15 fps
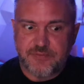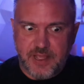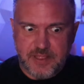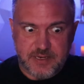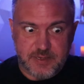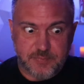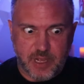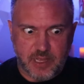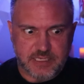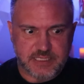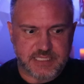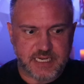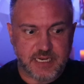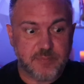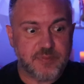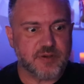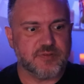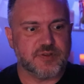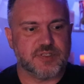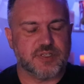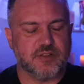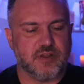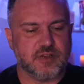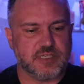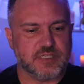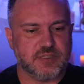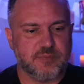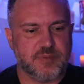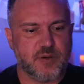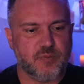The fact that it probably stayed up there for so long
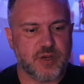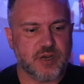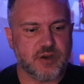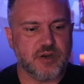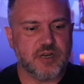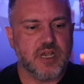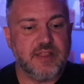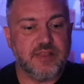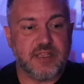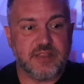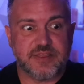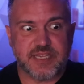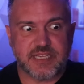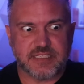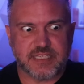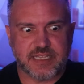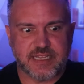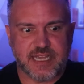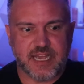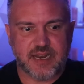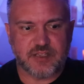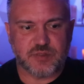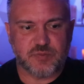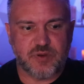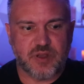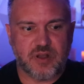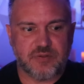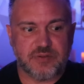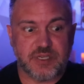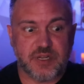is a little bit weird. And then things like that as
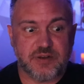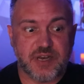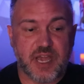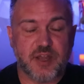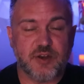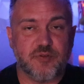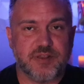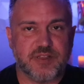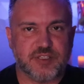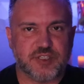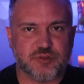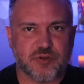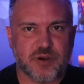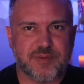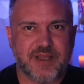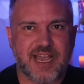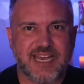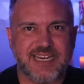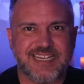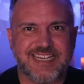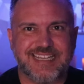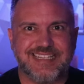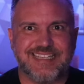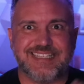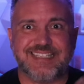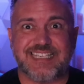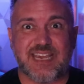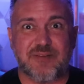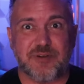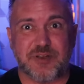well, you know, not knowing the story behind it and then
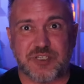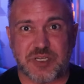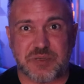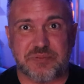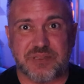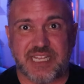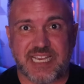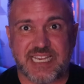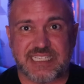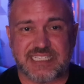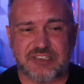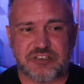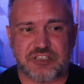seeing what took place.